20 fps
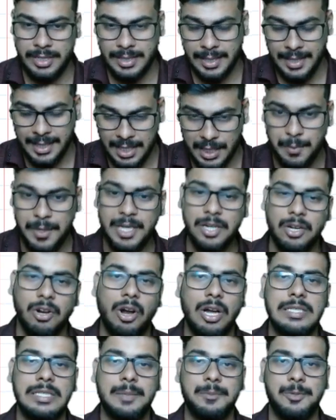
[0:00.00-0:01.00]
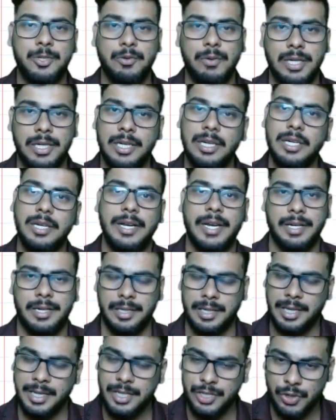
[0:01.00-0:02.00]
has been conceptual till date.
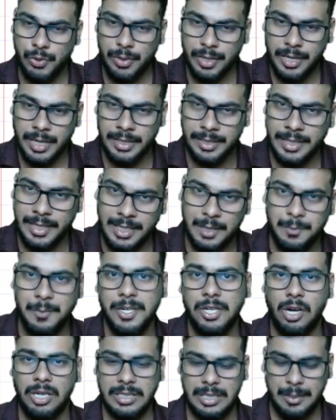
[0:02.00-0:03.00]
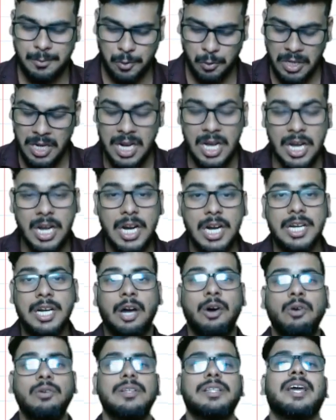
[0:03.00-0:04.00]
Institute testing has been conceptual.
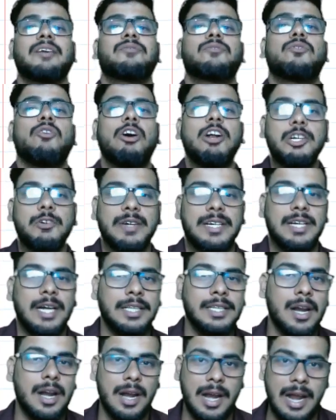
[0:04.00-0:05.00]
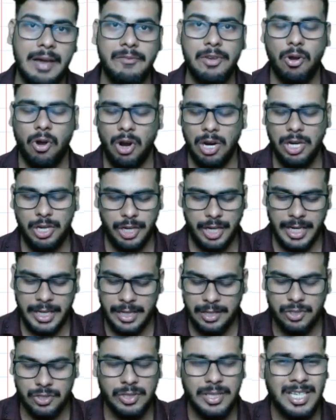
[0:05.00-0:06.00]
Now they have gone to another level
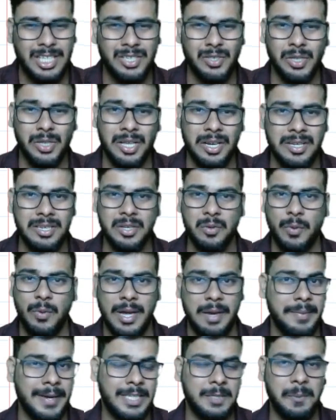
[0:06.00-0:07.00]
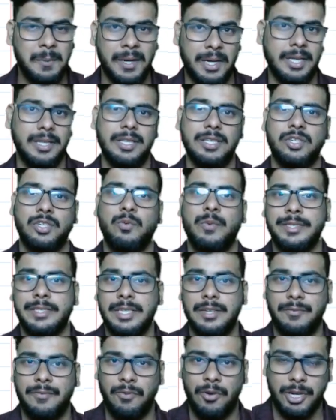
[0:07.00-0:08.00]
altogether. So that's the reason why I'm expecting this
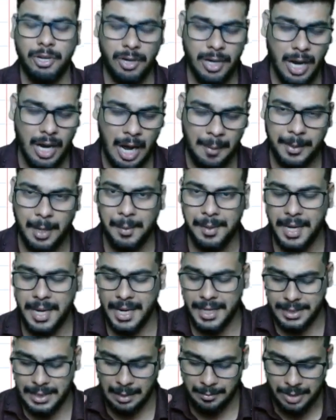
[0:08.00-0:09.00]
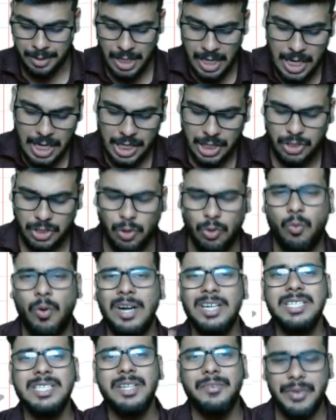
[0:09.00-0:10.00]
question for your upcoming exams. So
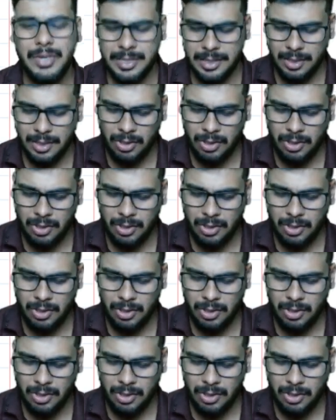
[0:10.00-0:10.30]
what is the fixed